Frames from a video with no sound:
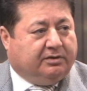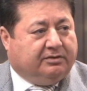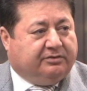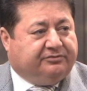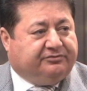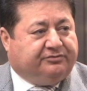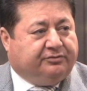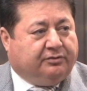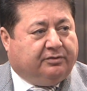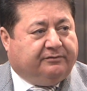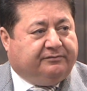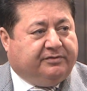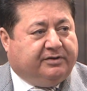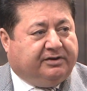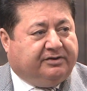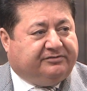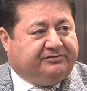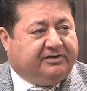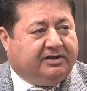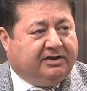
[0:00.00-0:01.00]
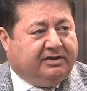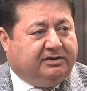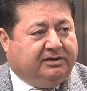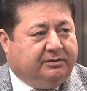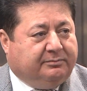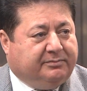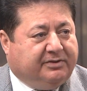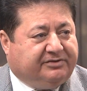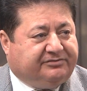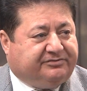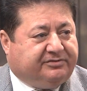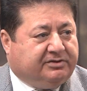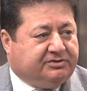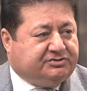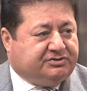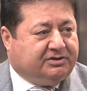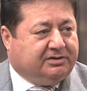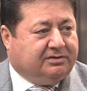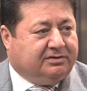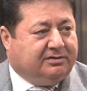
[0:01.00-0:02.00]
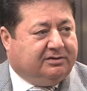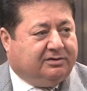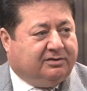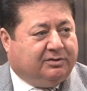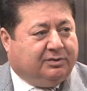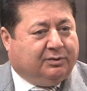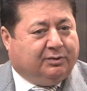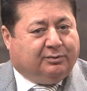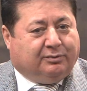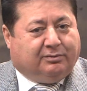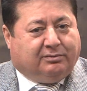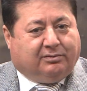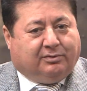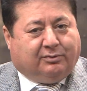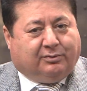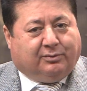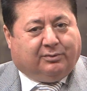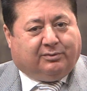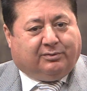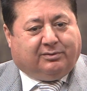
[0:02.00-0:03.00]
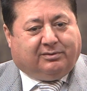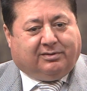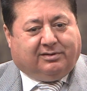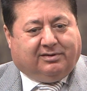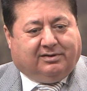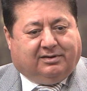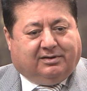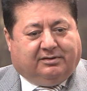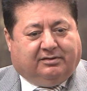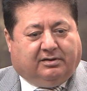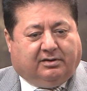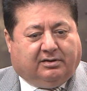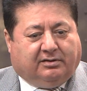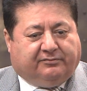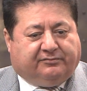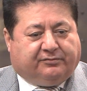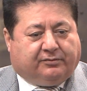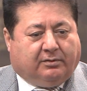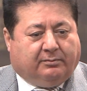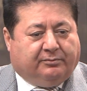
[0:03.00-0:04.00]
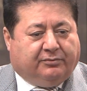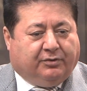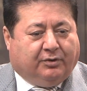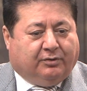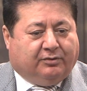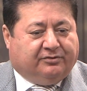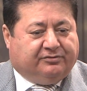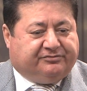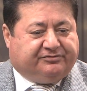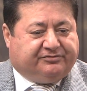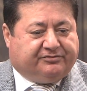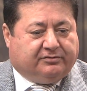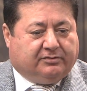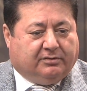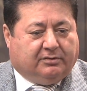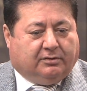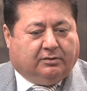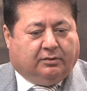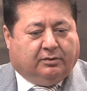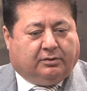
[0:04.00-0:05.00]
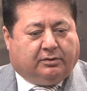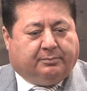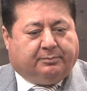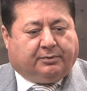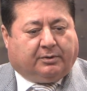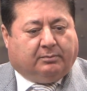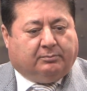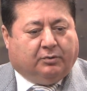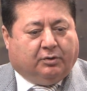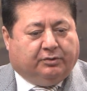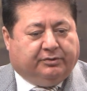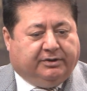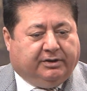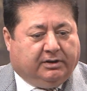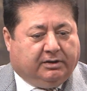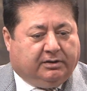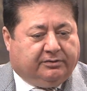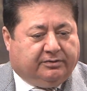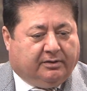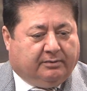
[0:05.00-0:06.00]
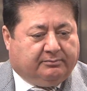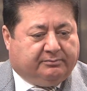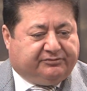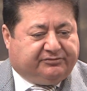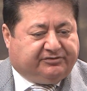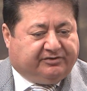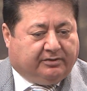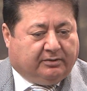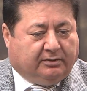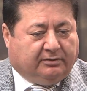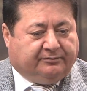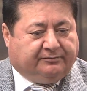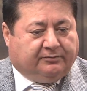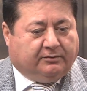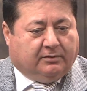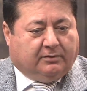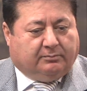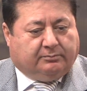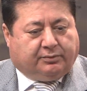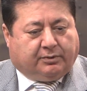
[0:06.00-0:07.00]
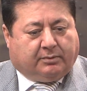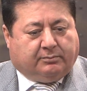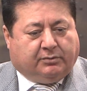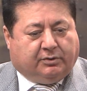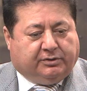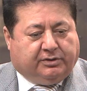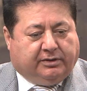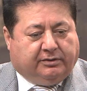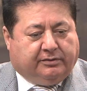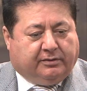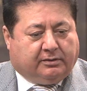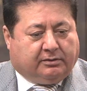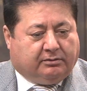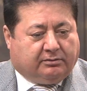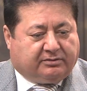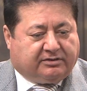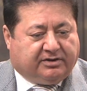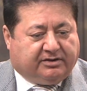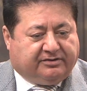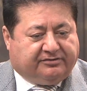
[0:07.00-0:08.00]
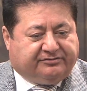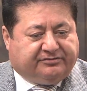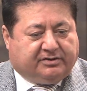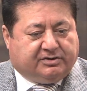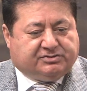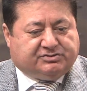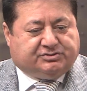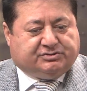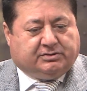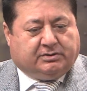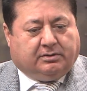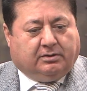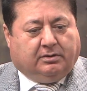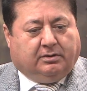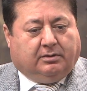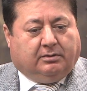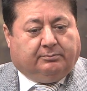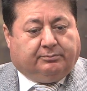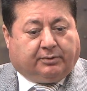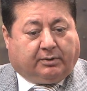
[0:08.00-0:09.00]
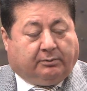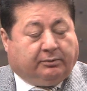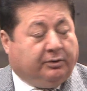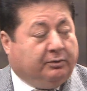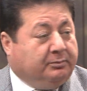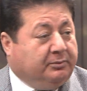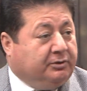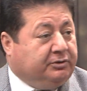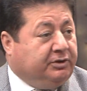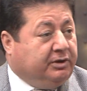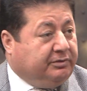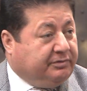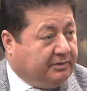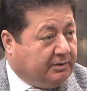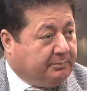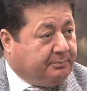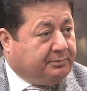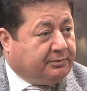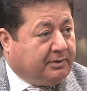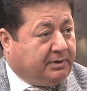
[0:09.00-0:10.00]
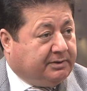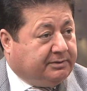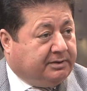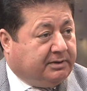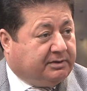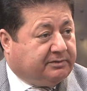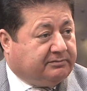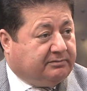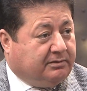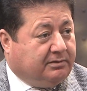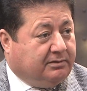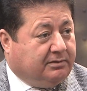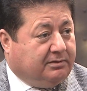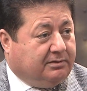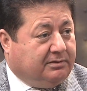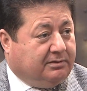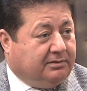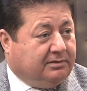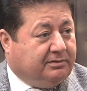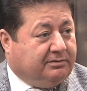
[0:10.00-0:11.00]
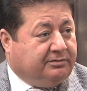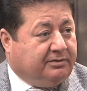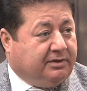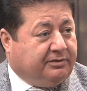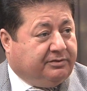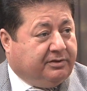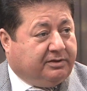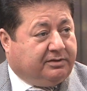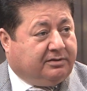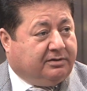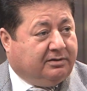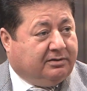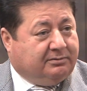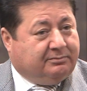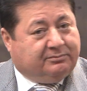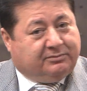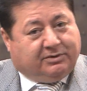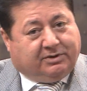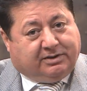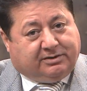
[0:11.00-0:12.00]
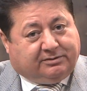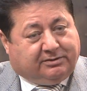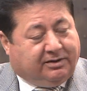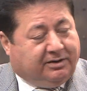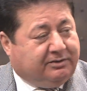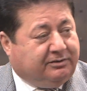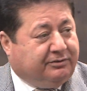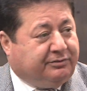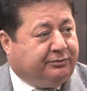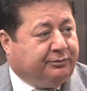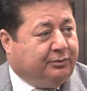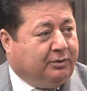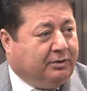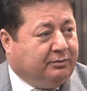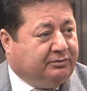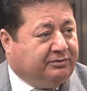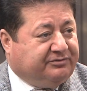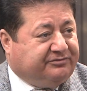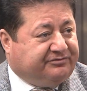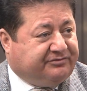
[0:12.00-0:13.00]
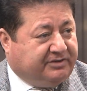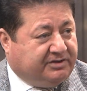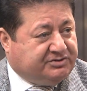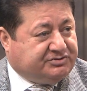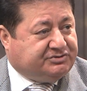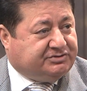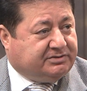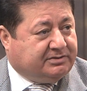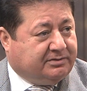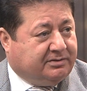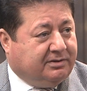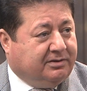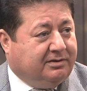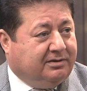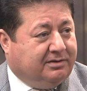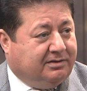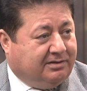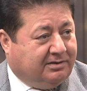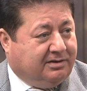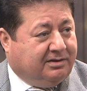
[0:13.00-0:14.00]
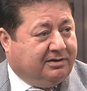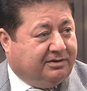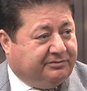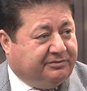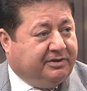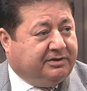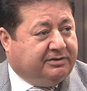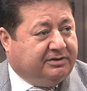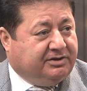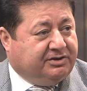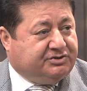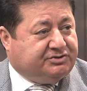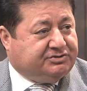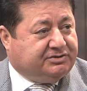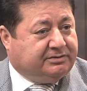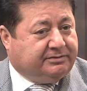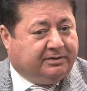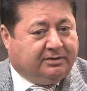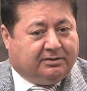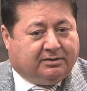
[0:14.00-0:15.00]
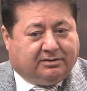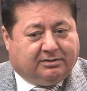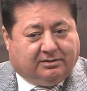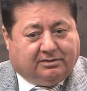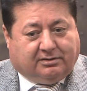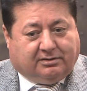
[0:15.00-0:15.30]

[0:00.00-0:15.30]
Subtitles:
So if there is any message or from those or promoting themselves, promoting their organization, promoting their product, that they come and through our station, they reach the